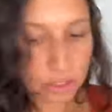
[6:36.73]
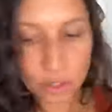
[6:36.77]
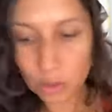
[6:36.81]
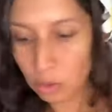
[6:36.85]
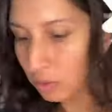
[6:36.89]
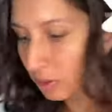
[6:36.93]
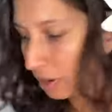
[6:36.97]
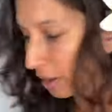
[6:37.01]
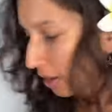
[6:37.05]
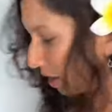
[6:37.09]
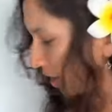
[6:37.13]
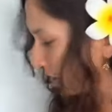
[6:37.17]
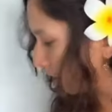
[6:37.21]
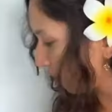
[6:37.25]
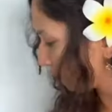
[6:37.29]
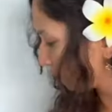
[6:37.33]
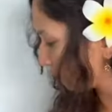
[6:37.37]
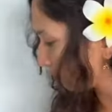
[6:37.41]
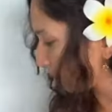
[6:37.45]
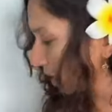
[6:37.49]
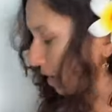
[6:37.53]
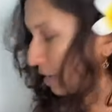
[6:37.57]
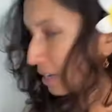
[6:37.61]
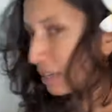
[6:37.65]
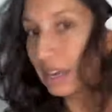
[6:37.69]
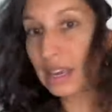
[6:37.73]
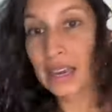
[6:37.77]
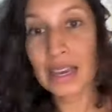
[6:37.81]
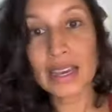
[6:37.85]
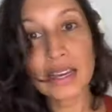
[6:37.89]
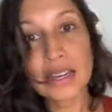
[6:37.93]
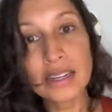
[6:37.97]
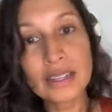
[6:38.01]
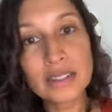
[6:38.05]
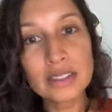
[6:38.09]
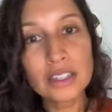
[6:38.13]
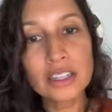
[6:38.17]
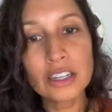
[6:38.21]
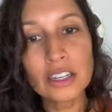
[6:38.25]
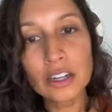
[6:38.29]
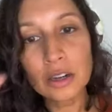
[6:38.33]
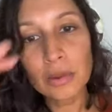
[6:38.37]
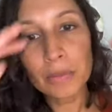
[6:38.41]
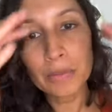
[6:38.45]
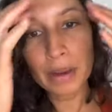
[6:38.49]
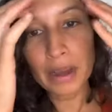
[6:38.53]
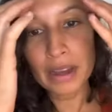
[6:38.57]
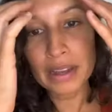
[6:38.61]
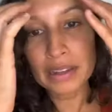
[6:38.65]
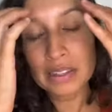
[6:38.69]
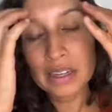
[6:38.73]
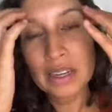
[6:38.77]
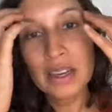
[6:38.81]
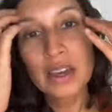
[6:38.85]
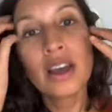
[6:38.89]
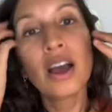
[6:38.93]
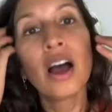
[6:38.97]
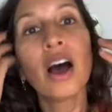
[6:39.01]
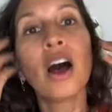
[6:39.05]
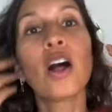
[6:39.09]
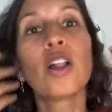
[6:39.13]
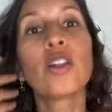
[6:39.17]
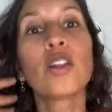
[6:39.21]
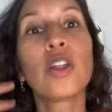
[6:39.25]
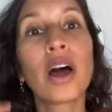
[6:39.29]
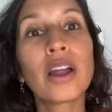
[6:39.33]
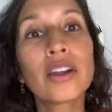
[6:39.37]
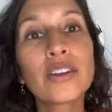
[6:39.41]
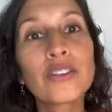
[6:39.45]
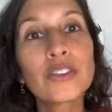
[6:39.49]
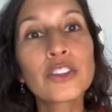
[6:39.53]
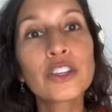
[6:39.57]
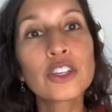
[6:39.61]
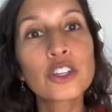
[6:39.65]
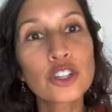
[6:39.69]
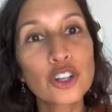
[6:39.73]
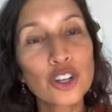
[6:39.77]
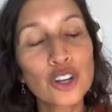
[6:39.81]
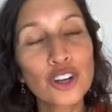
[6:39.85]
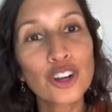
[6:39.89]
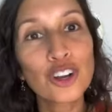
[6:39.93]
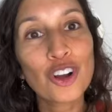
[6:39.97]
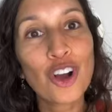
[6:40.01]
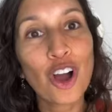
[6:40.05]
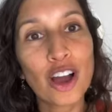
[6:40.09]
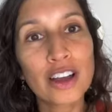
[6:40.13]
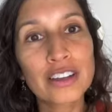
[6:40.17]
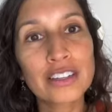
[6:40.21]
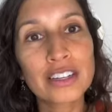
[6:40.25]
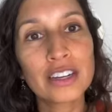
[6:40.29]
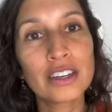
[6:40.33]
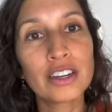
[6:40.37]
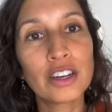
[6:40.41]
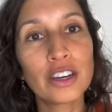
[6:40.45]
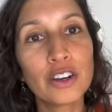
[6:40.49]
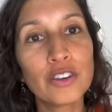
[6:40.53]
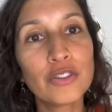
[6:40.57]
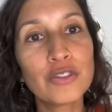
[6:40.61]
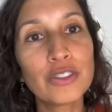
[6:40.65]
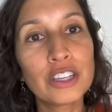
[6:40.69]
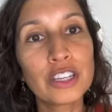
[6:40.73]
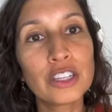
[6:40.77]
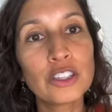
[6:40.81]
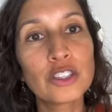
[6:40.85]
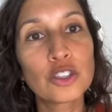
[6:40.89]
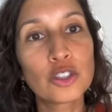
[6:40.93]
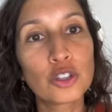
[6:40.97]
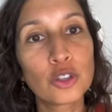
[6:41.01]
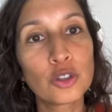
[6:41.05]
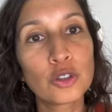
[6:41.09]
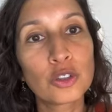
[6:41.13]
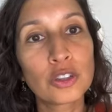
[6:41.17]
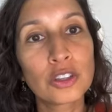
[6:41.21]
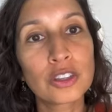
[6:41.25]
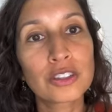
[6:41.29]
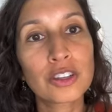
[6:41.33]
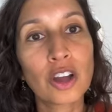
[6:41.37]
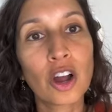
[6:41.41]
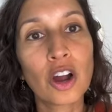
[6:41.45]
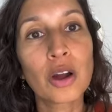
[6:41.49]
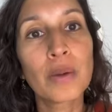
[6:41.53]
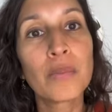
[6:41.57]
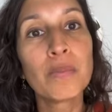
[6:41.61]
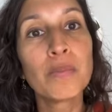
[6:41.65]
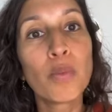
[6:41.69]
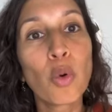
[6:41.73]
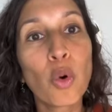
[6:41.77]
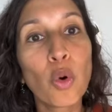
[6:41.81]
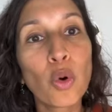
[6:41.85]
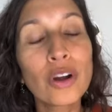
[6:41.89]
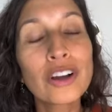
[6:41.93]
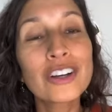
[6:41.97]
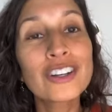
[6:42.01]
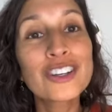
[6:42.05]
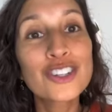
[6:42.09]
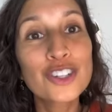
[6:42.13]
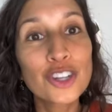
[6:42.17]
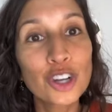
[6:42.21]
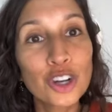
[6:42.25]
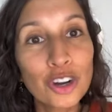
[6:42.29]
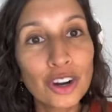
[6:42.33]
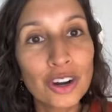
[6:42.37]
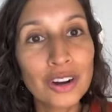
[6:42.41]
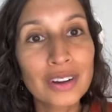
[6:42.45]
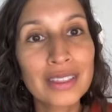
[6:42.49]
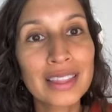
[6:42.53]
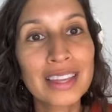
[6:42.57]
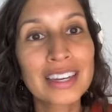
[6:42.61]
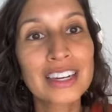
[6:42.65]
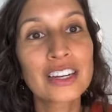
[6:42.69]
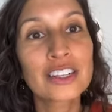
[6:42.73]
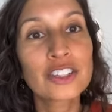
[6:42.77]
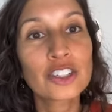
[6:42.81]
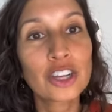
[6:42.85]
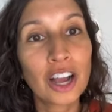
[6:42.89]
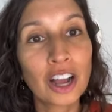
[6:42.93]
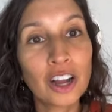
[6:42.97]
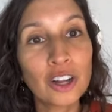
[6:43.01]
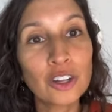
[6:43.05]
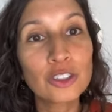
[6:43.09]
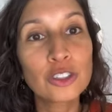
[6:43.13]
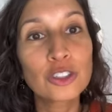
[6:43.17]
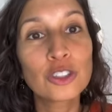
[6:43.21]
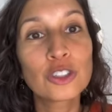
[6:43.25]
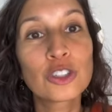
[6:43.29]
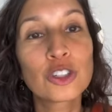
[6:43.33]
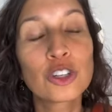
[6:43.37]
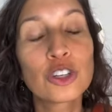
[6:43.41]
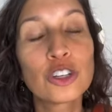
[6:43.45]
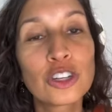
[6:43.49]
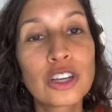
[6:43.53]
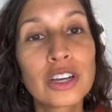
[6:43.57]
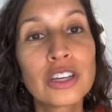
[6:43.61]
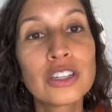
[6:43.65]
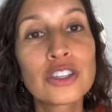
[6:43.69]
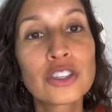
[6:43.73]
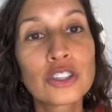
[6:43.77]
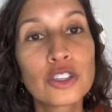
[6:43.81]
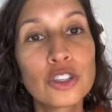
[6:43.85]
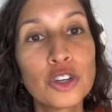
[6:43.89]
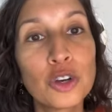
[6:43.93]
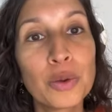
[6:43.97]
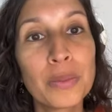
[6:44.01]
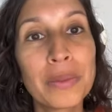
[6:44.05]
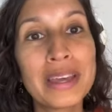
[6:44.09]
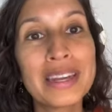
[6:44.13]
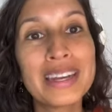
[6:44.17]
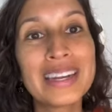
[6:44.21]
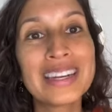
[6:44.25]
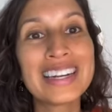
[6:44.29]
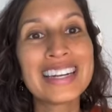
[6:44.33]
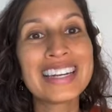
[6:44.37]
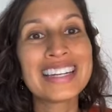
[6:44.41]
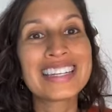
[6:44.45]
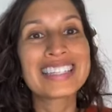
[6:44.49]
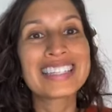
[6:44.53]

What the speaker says: don't have my cans here, but a lot of the sugar content of these juices are more sugar than a child should consume in an